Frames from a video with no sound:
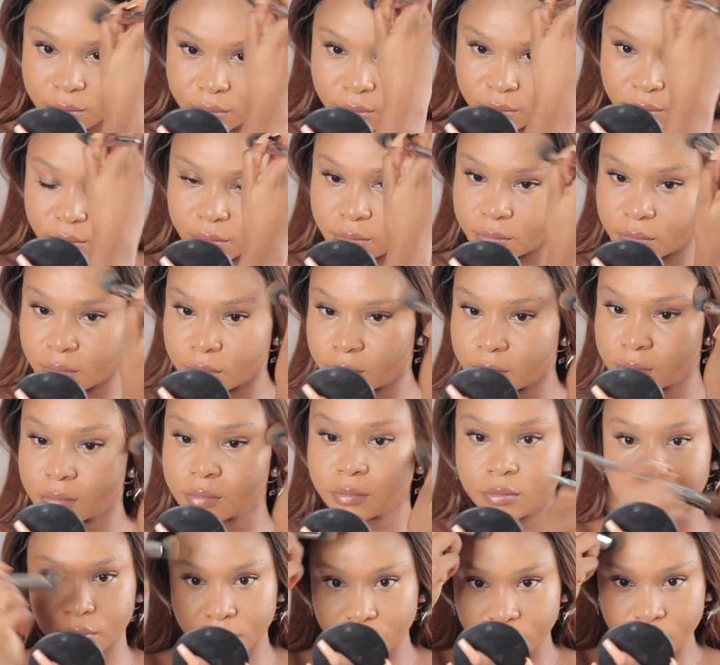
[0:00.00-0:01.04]
lighter
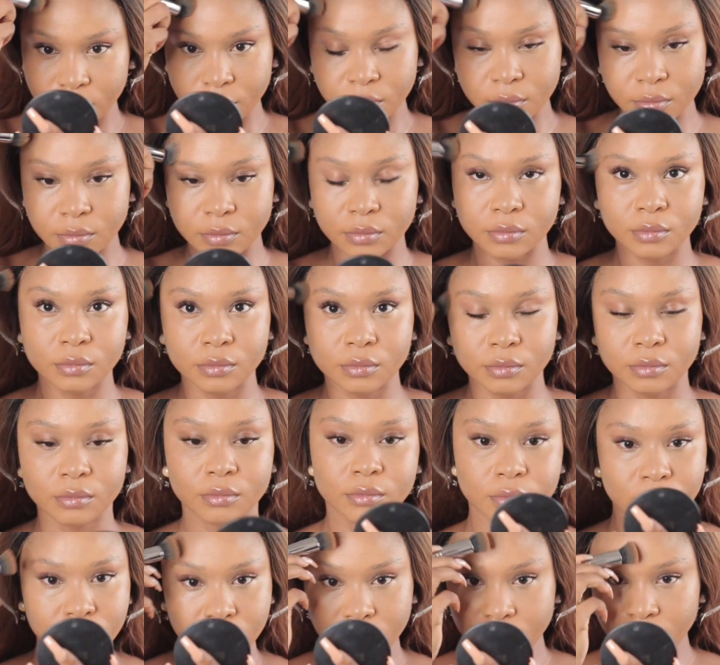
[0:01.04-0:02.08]
than my skin color,
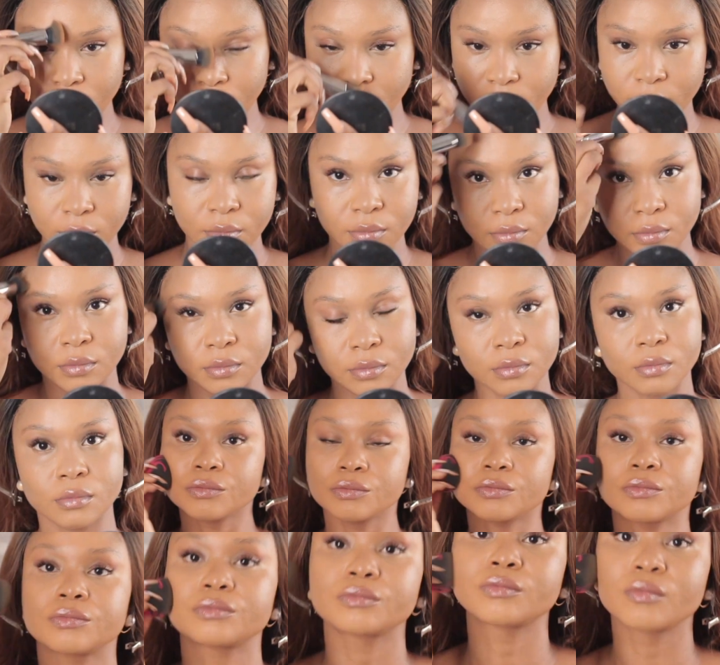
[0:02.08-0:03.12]
would be able to
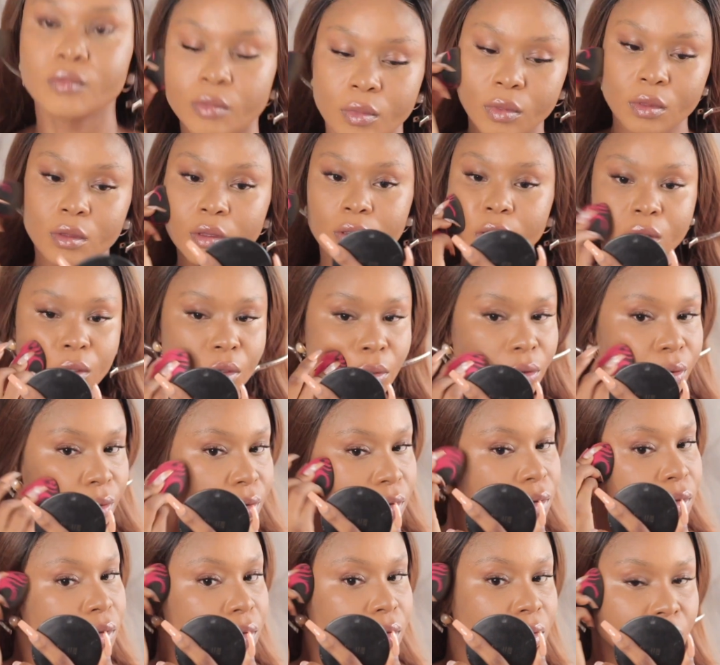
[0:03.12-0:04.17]
balance it all out, if that
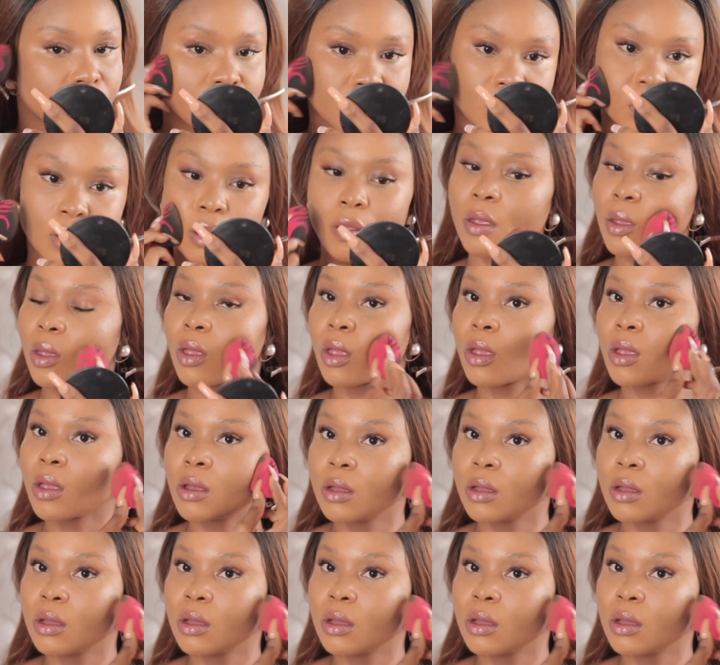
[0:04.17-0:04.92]
makes any sense.